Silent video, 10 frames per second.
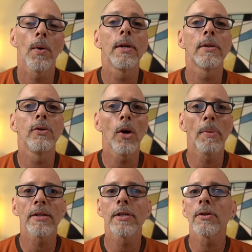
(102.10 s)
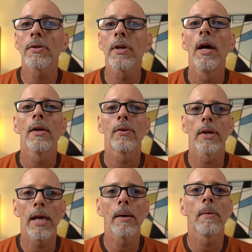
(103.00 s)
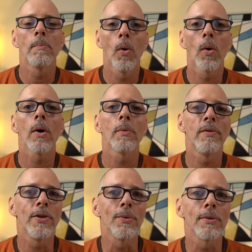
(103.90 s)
it's in your best interest to get more reviews.